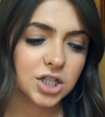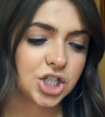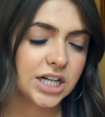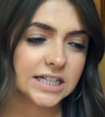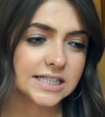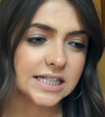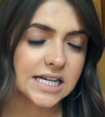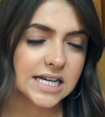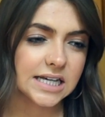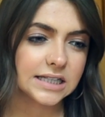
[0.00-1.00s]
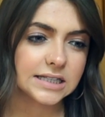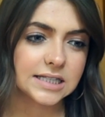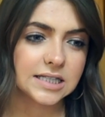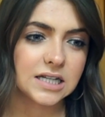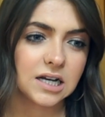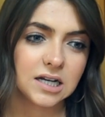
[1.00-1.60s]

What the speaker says: chia seeds,